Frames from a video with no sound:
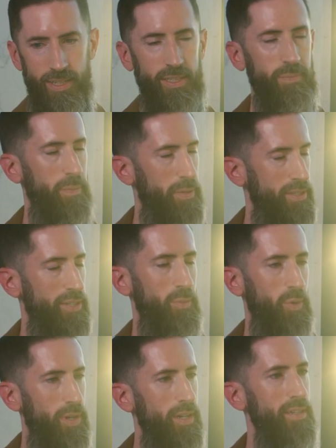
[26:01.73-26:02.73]
need to be pitching
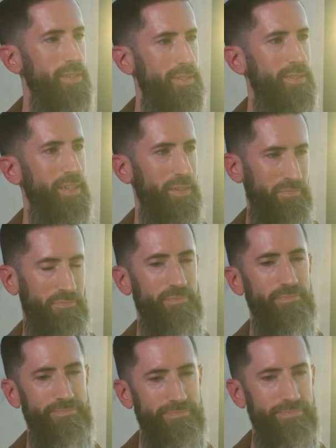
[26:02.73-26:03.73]
more to
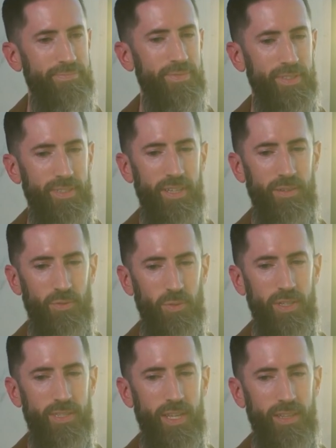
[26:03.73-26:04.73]

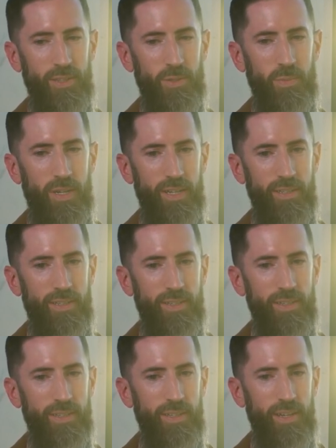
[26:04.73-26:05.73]
fully say this, but
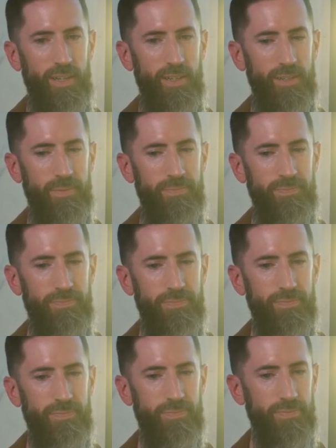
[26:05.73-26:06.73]

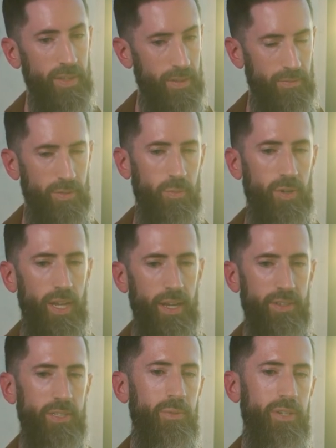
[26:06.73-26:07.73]
from what
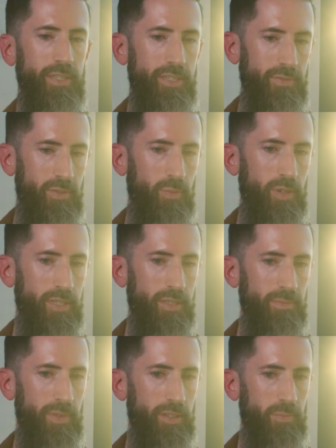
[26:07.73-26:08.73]
I've experienced and from what
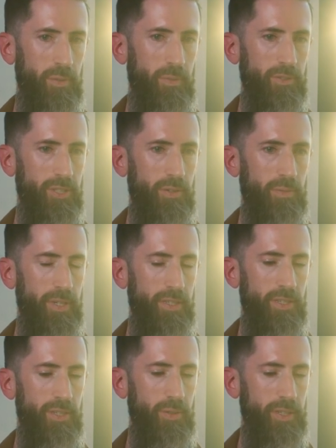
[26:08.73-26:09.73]
some other people have shared with me
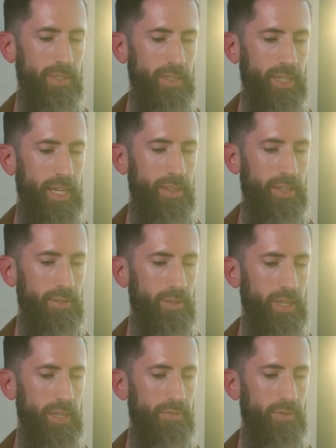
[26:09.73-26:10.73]
too, is they're
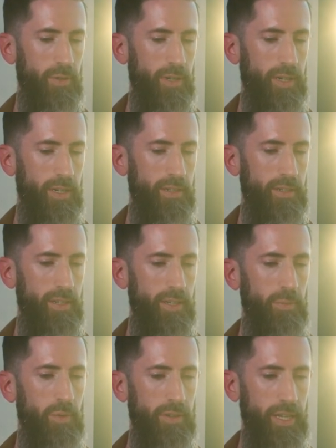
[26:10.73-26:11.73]
looking for
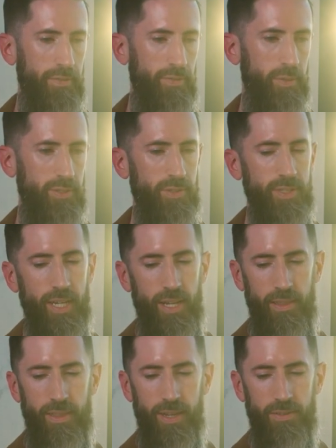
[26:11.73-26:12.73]
more the influencer side
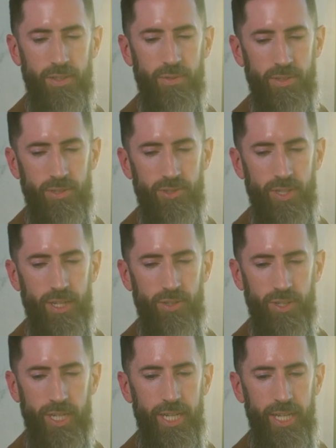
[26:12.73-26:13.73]
of things versus like
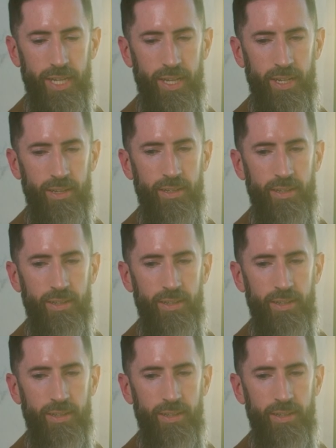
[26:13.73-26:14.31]
creating